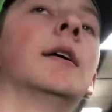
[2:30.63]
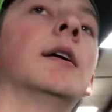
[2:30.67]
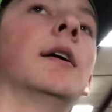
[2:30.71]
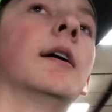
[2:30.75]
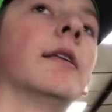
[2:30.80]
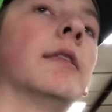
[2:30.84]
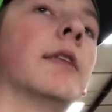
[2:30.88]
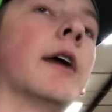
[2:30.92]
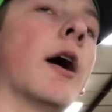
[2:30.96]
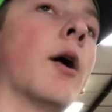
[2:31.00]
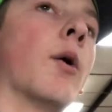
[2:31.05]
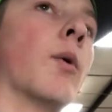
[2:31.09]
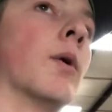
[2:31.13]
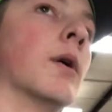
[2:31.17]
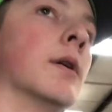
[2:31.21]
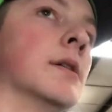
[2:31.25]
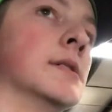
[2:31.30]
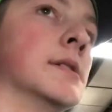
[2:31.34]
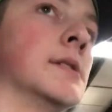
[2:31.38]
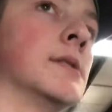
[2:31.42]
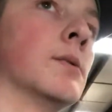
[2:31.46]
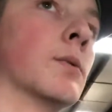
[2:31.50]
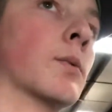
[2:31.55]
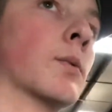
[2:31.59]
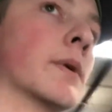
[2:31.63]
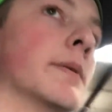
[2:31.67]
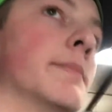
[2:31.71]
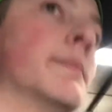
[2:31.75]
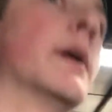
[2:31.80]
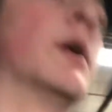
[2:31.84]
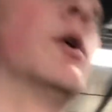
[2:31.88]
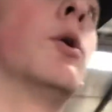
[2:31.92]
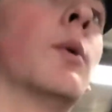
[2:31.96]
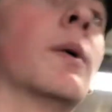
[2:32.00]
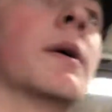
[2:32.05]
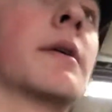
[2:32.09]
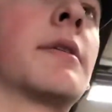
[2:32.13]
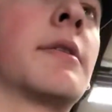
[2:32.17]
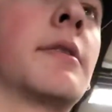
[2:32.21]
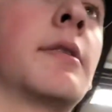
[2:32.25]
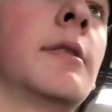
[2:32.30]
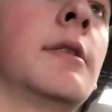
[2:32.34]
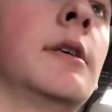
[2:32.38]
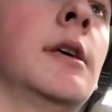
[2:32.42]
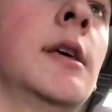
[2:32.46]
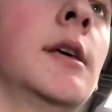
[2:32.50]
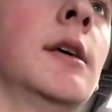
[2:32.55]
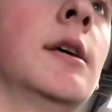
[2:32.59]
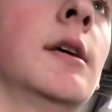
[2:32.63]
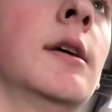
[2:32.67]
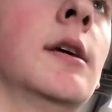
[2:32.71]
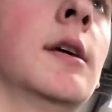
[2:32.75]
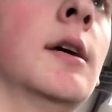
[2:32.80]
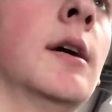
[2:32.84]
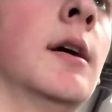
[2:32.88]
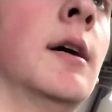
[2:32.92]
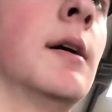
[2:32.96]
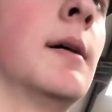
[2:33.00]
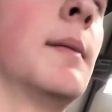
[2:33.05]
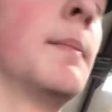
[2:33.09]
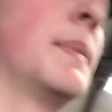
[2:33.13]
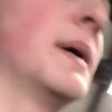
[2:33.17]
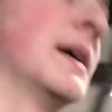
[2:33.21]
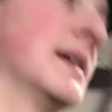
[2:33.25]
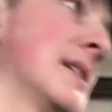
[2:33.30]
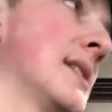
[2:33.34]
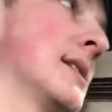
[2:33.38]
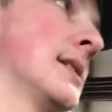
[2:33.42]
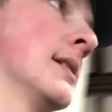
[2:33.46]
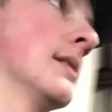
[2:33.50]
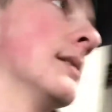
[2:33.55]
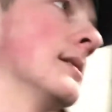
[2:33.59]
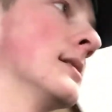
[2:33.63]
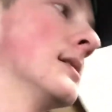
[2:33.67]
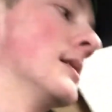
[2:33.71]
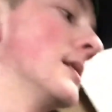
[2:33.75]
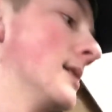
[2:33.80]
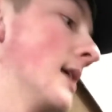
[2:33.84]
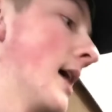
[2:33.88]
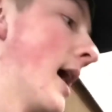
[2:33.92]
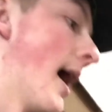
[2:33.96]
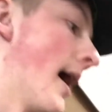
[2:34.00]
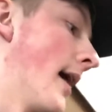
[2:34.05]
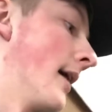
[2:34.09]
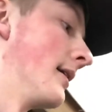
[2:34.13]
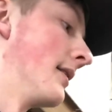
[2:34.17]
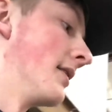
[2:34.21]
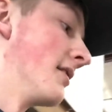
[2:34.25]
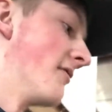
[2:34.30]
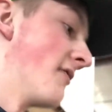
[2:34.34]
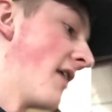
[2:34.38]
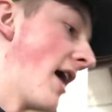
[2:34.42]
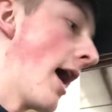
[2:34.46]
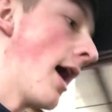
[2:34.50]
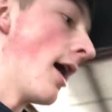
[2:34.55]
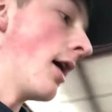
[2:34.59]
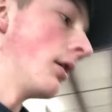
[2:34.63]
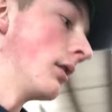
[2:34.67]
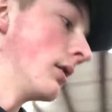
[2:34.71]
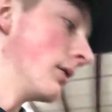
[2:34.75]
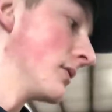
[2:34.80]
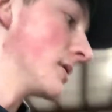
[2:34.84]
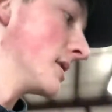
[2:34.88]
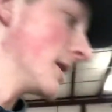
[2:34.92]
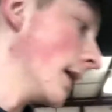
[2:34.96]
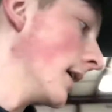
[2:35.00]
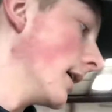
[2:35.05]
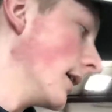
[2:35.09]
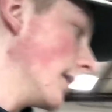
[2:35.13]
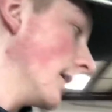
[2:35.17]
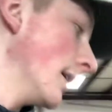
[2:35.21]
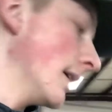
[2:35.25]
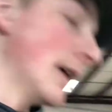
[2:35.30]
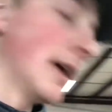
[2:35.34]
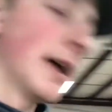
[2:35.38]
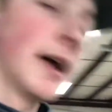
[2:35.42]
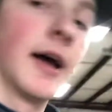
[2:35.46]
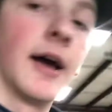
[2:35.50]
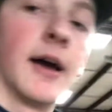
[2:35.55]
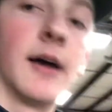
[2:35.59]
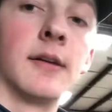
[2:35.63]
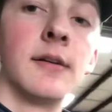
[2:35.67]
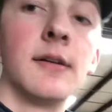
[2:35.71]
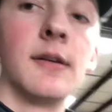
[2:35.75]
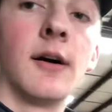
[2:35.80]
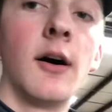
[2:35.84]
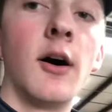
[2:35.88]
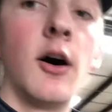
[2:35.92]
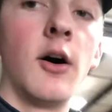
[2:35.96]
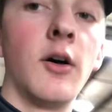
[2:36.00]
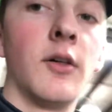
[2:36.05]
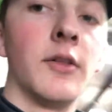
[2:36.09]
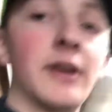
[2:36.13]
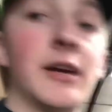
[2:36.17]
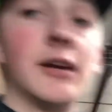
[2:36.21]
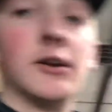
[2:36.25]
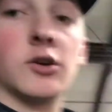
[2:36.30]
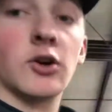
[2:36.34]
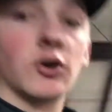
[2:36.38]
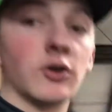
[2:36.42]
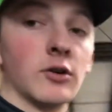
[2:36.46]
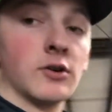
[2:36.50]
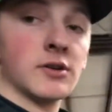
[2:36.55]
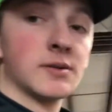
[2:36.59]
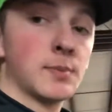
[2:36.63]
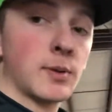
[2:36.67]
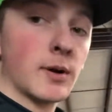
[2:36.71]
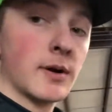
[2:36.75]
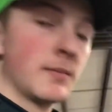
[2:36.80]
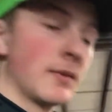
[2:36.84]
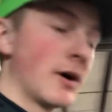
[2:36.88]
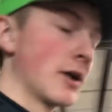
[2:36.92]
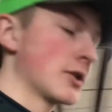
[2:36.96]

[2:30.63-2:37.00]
that was rebuilt with the pistons and the valves and all the internals pretty much